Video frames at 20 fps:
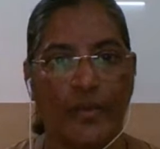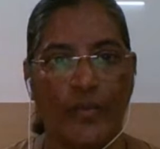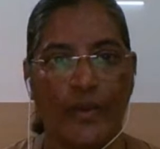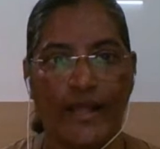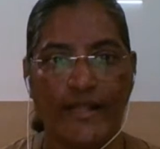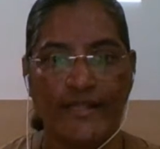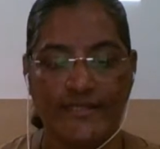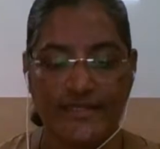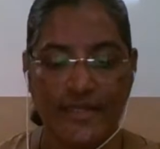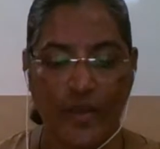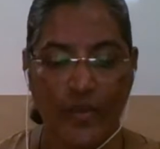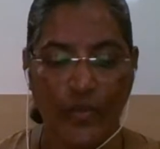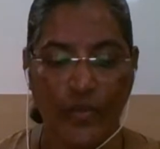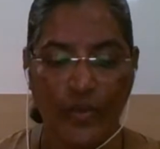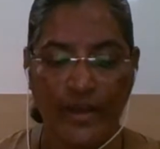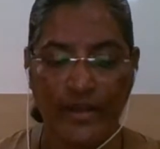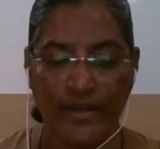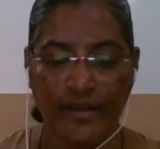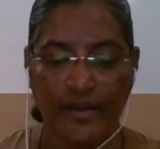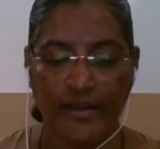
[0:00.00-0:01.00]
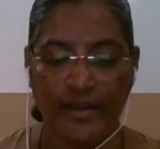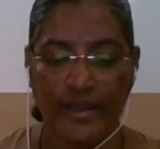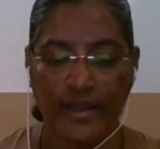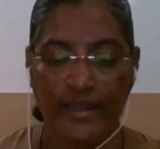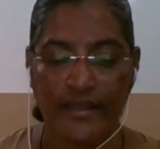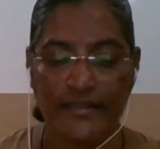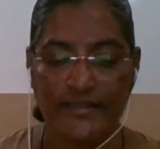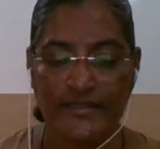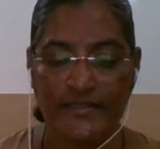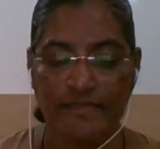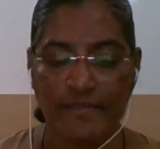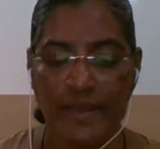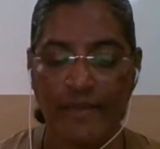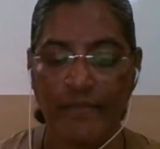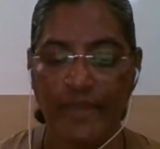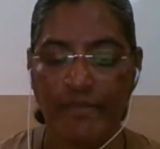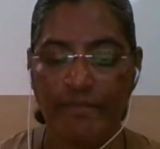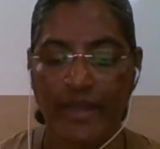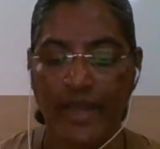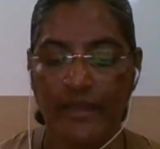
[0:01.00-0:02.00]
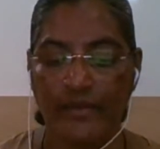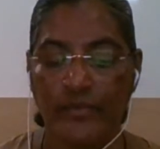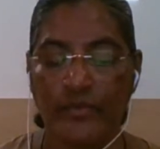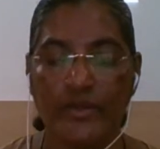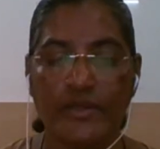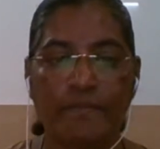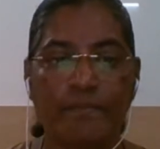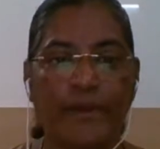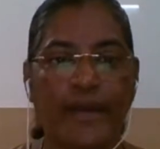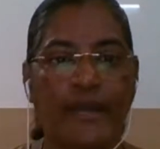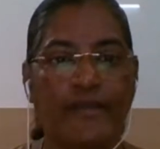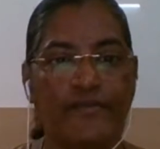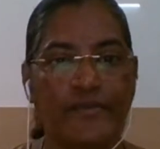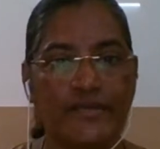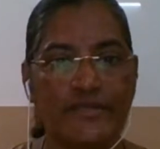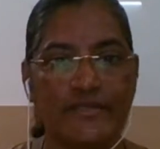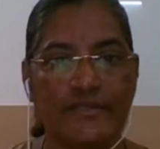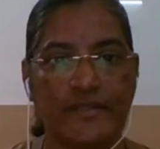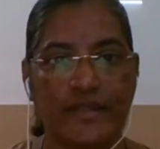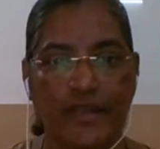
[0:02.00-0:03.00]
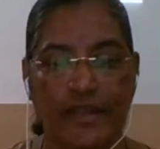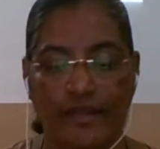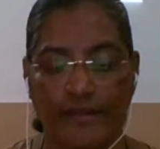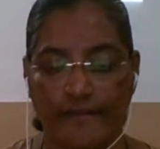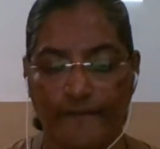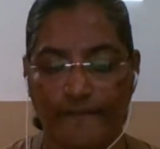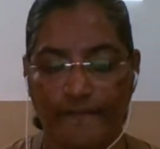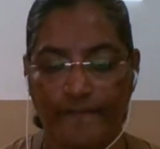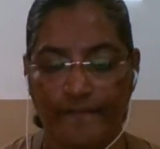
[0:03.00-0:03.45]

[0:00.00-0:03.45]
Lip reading: while someone else may be maneuvered by reasoning.